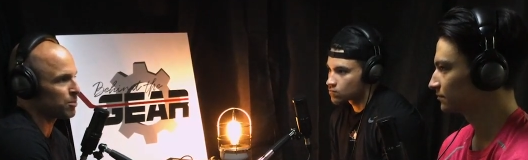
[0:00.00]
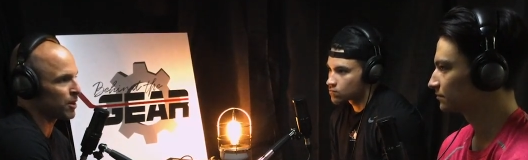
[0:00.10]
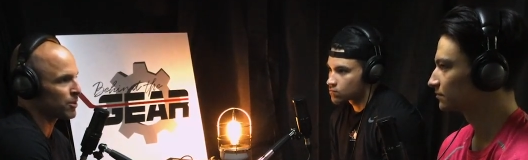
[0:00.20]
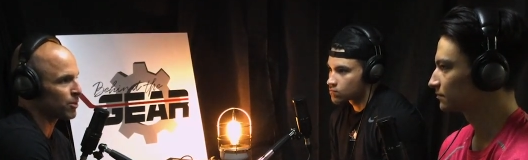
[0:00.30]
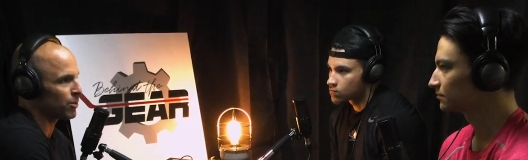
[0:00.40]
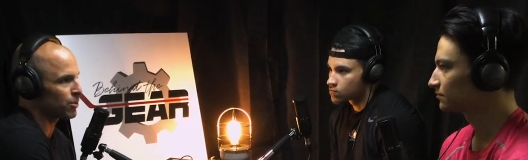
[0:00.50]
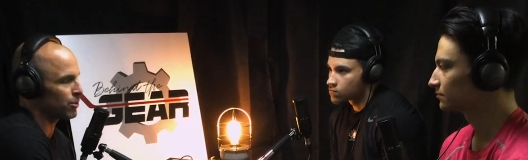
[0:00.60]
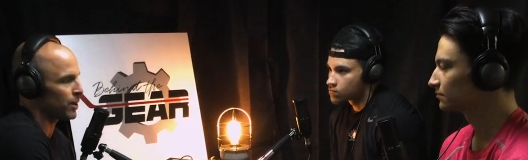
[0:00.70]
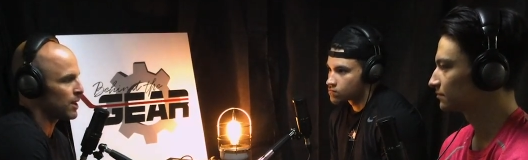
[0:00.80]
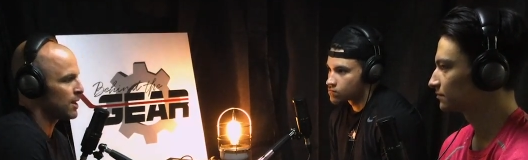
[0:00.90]
Speaker 1: your brother going
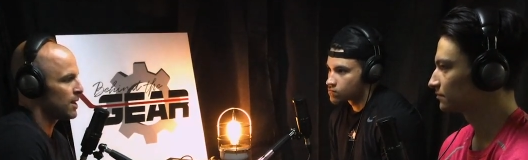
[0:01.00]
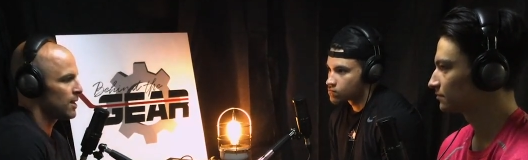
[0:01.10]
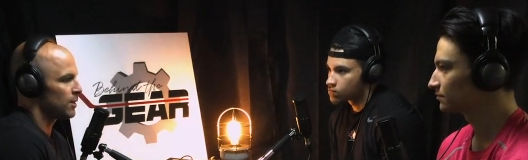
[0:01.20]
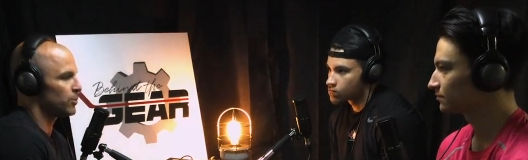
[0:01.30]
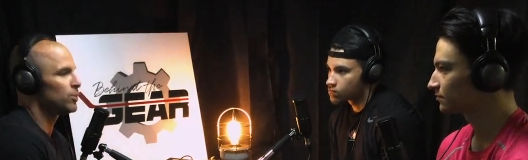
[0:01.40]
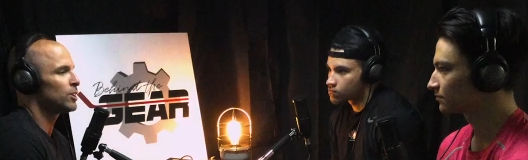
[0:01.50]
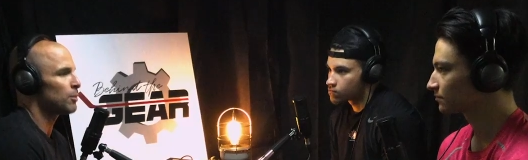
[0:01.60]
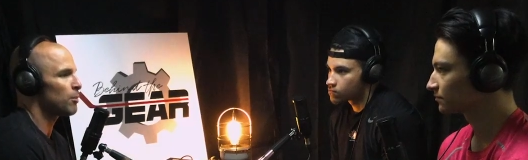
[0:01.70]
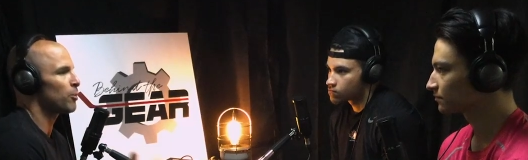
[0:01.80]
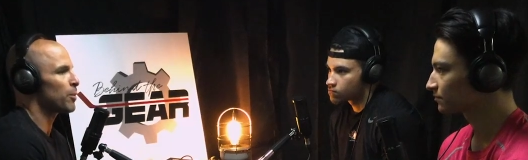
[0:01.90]
through it were you a
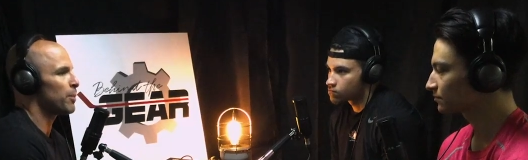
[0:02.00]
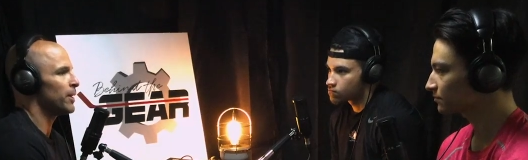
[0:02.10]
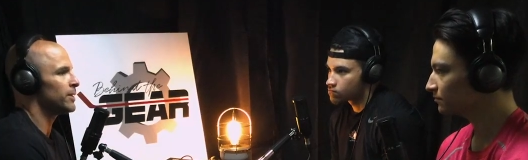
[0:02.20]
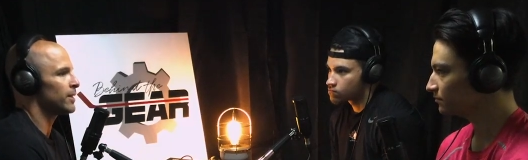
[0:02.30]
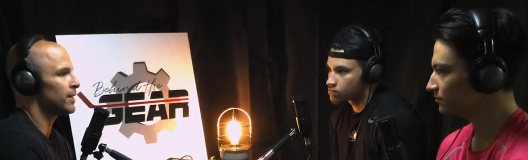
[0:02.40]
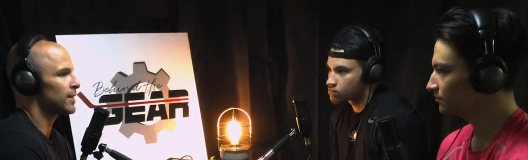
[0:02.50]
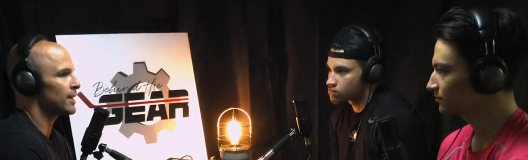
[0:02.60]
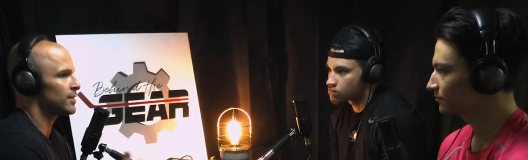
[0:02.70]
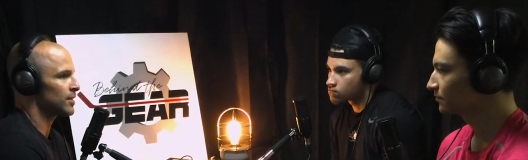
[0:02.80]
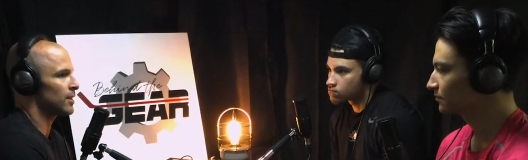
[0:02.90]
little bit more prepared do you think
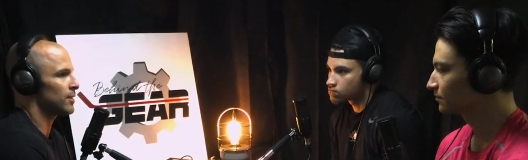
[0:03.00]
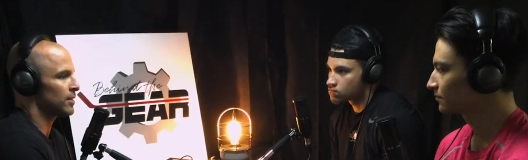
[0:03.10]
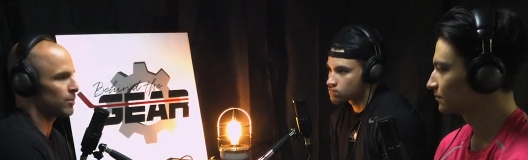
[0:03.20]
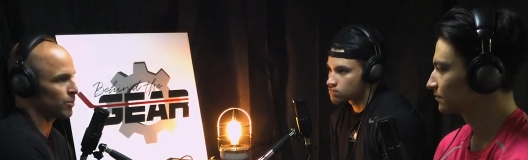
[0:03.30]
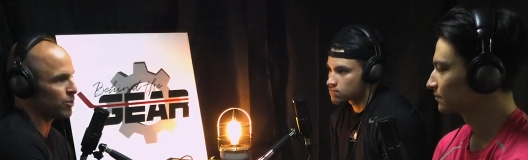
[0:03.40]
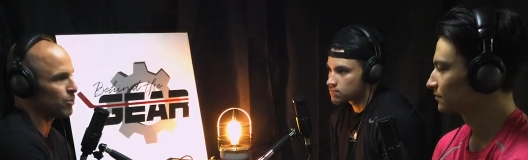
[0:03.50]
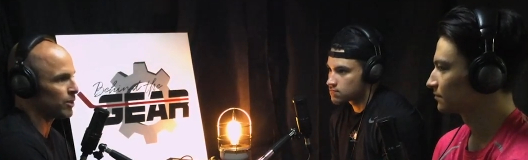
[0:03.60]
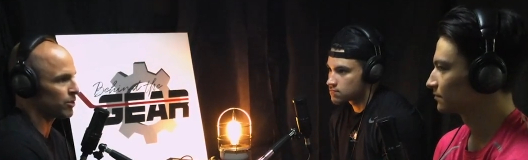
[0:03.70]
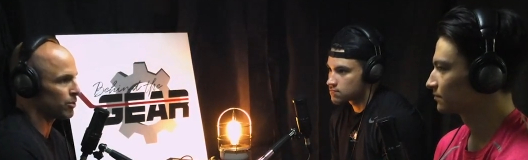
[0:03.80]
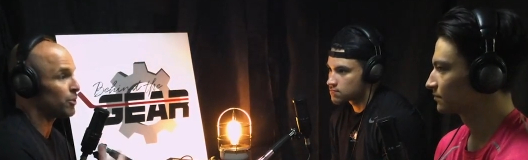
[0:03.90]
that's when you
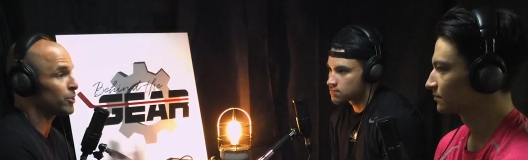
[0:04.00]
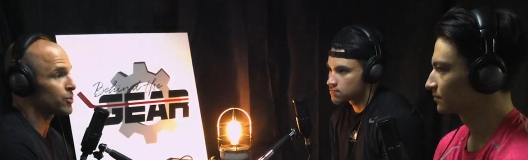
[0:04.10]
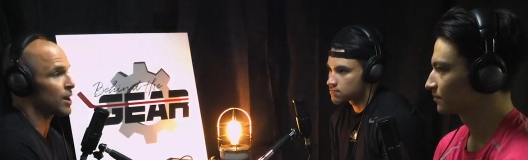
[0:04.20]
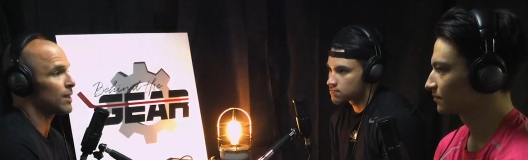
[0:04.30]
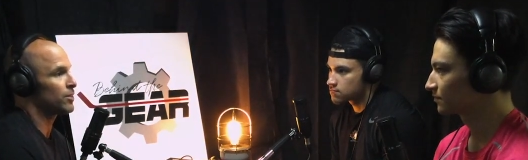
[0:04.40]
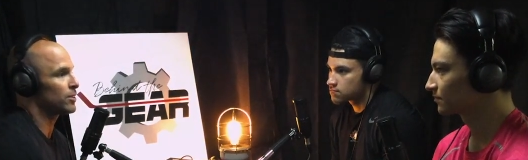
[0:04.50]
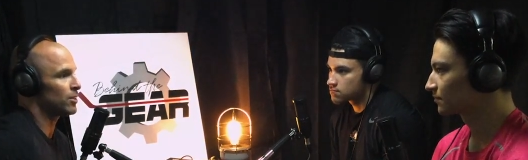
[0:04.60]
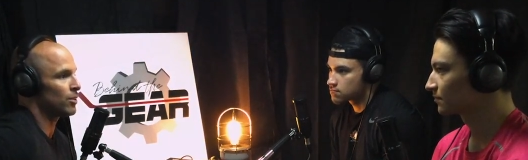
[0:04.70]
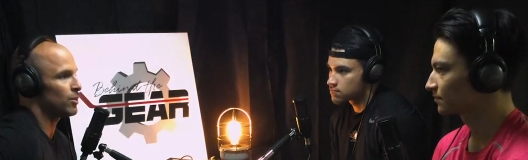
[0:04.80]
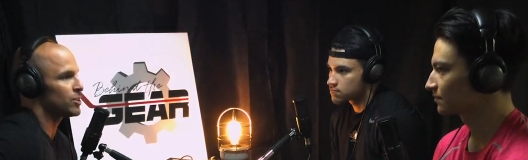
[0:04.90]
went through your draft year
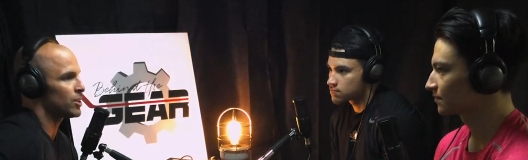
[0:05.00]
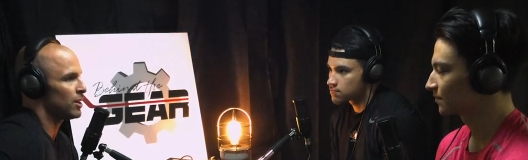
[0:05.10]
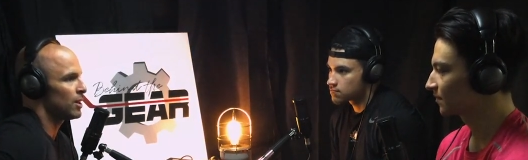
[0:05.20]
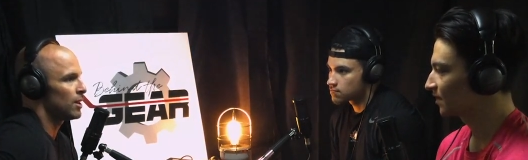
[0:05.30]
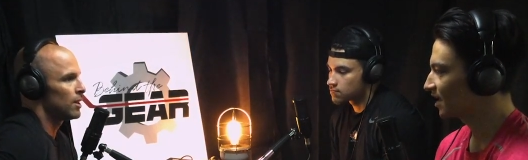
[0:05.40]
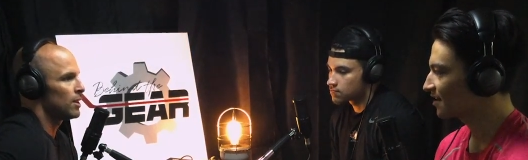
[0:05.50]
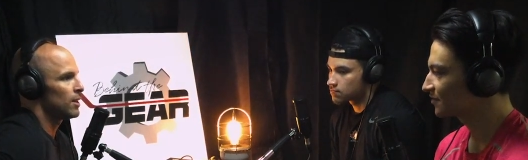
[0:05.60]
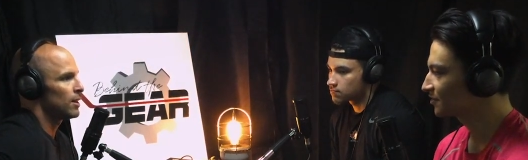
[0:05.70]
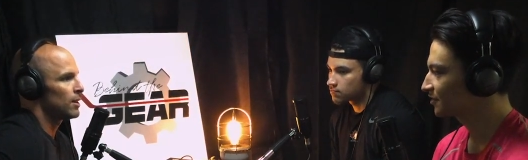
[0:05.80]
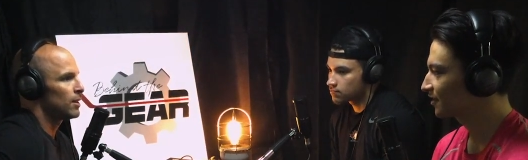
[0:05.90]
to the ohl
Speaker 2: yeah
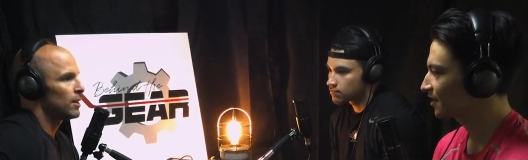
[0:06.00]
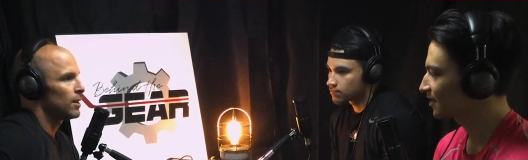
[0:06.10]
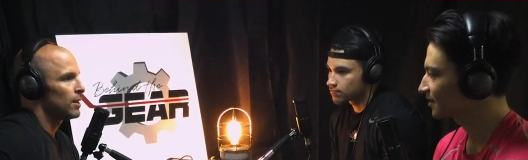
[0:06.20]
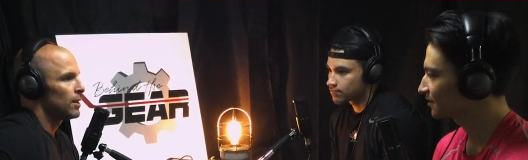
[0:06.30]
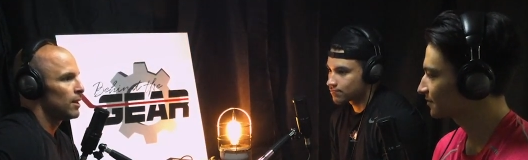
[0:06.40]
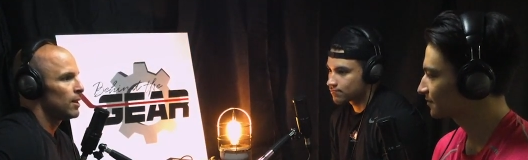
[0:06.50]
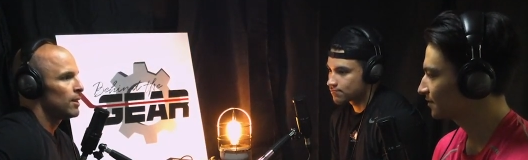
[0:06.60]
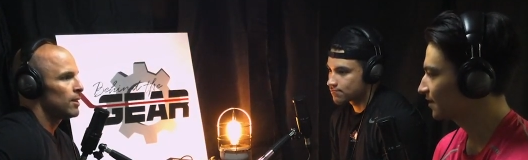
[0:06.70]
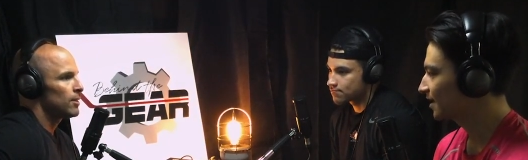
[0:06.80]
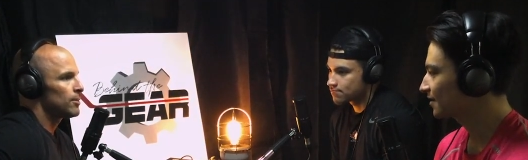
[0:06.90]
for sure i think
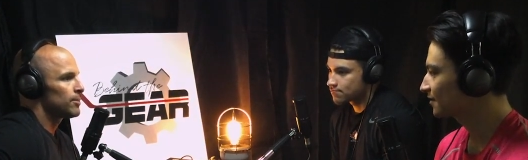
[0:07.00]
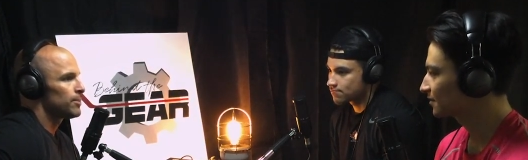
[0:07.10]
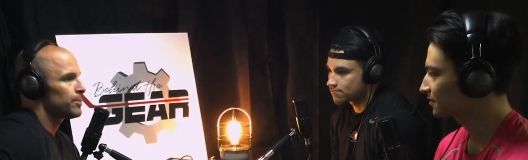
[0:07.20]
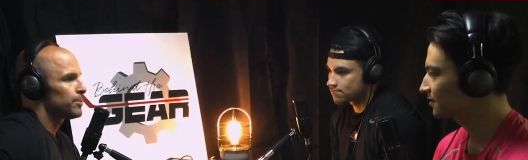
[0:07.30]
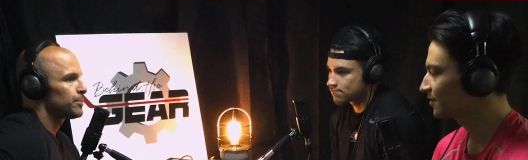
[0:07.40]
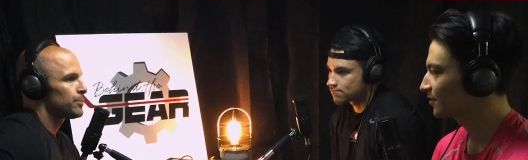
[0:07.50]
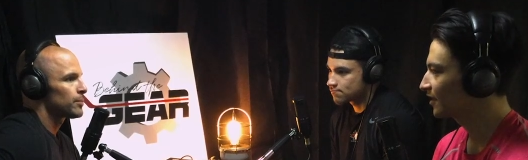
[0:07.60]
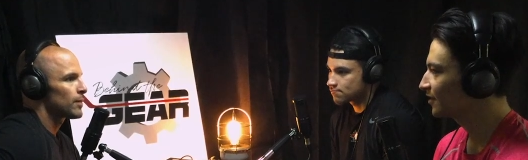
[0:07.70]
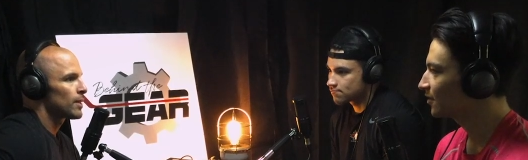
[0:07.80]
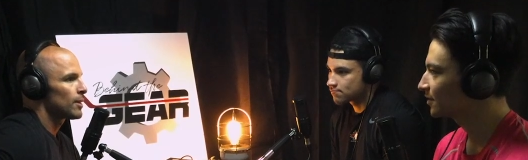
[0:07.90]
nick didn't
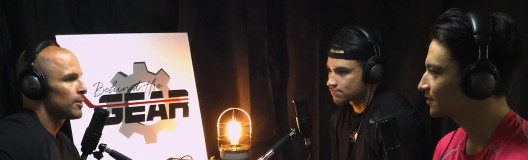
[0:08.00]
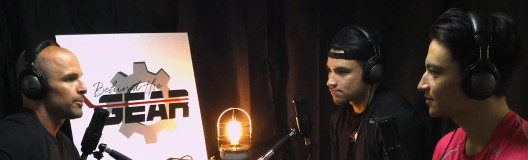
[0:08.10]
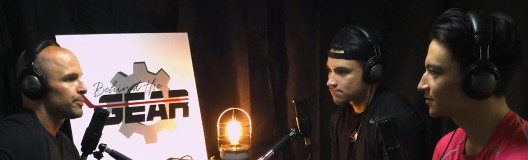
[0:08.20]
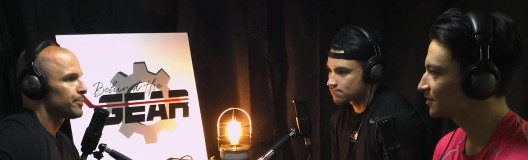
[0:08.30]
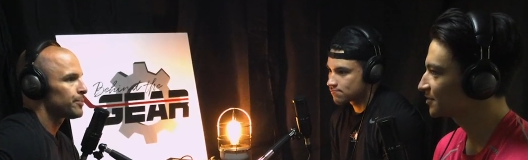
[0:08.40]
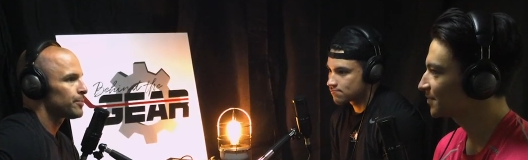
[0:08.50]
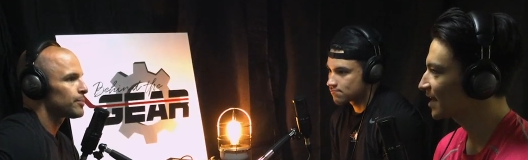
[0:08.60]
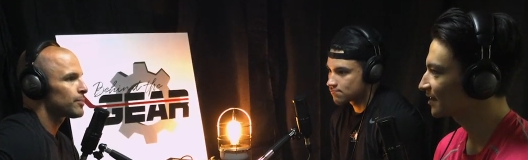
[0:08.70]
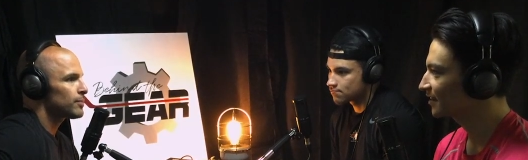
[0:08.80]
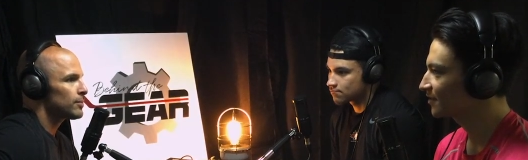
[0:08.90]
really know what to
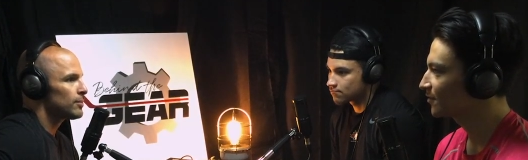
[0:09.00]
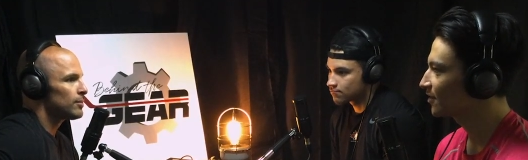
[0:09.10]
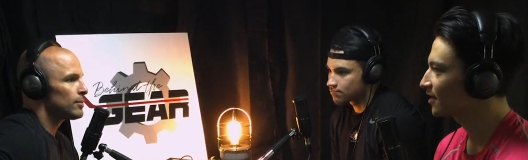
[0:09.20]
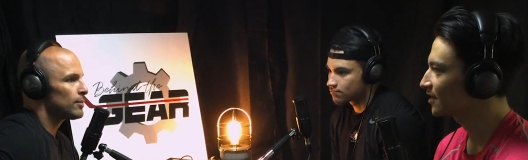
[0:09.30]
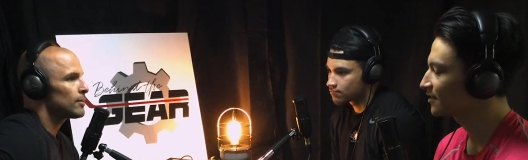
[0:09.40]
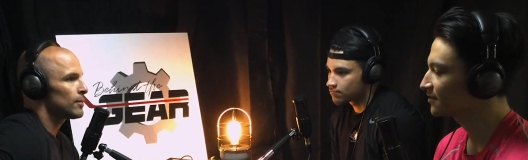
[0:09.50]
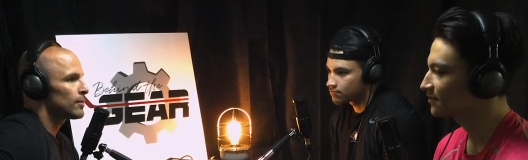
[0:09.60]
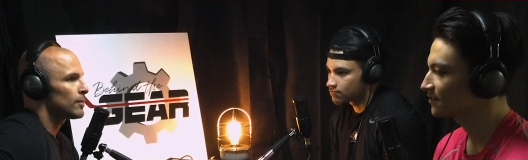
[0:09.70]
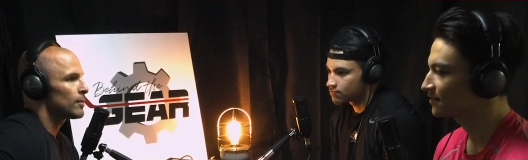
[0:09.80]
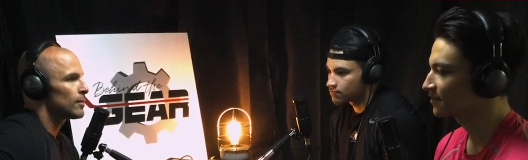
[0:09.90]
expect like going in and
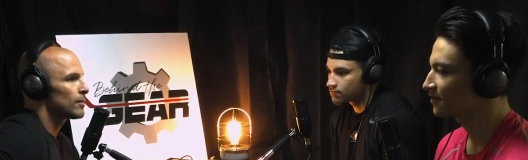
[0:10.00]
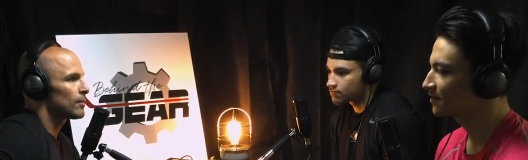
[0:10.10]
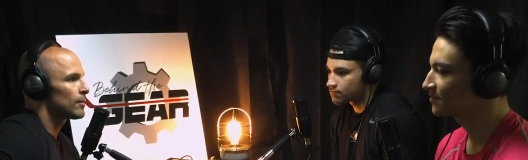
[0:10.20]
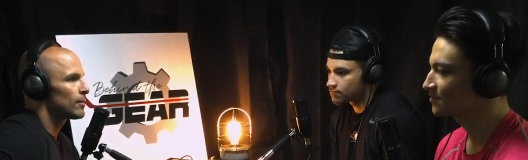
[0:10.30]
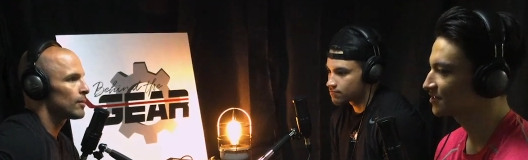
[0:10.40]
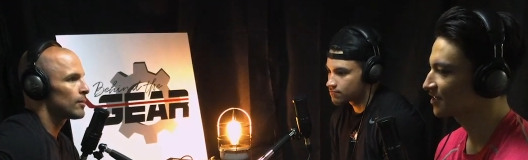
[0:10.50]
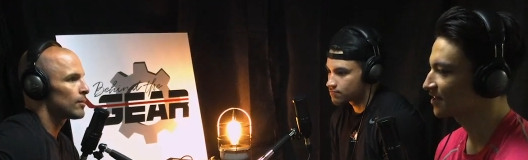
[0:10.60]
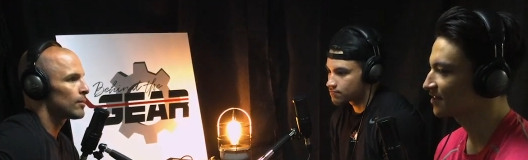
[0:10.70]
um, just kind